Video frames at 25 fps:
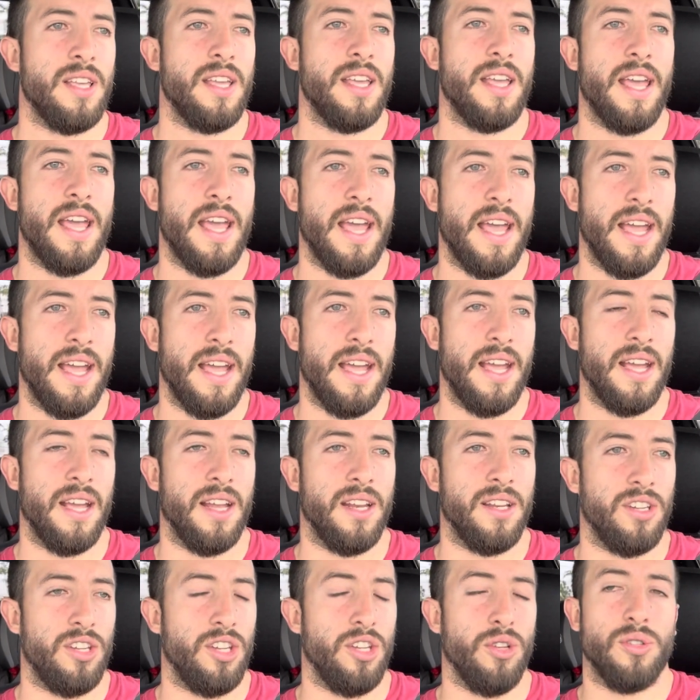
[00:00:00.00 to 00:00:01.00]

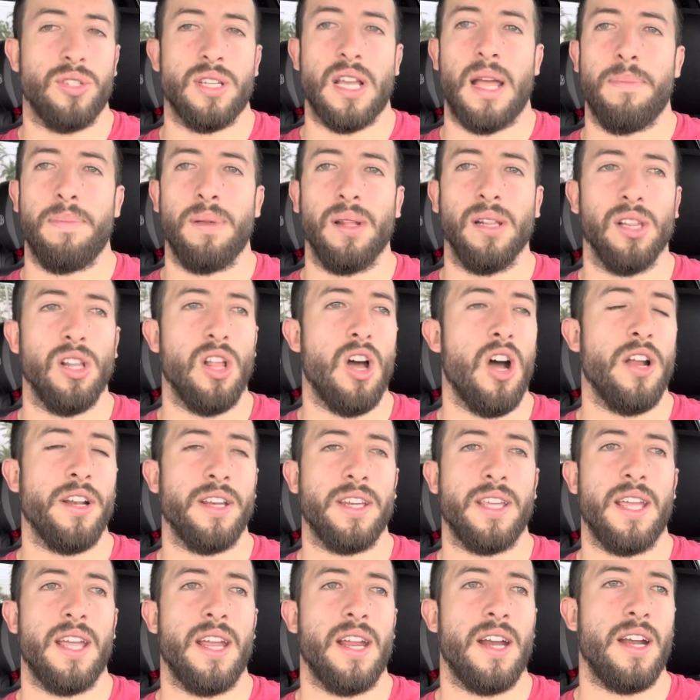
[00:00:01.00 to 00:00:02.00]
and you type in lawn
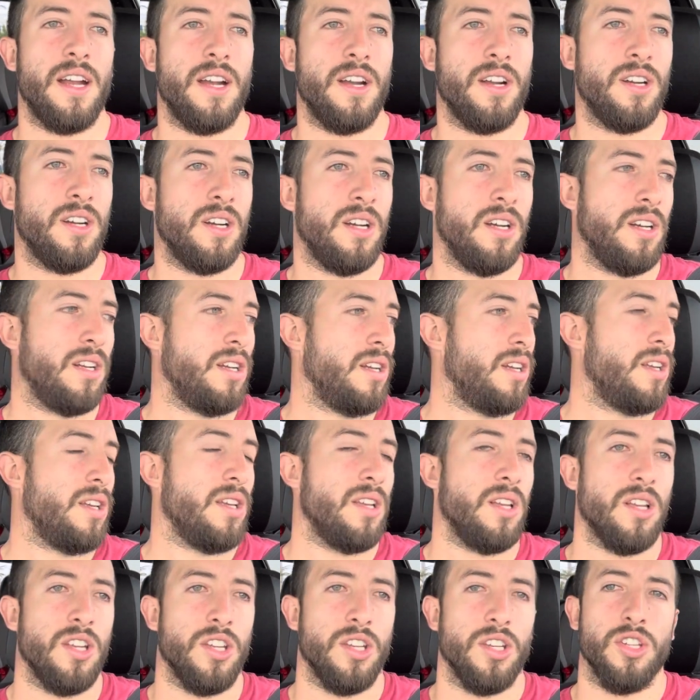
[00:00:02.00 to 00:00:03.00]
care,
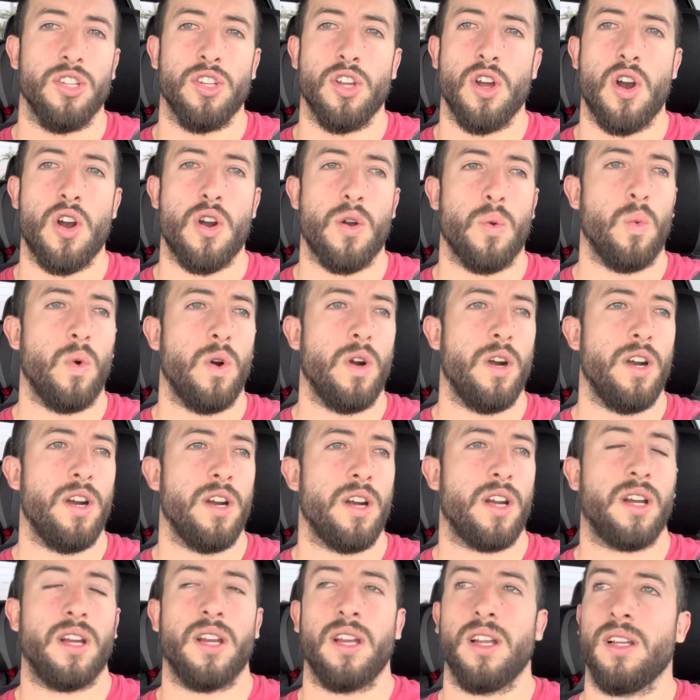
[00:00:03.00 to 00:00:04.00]
yard work,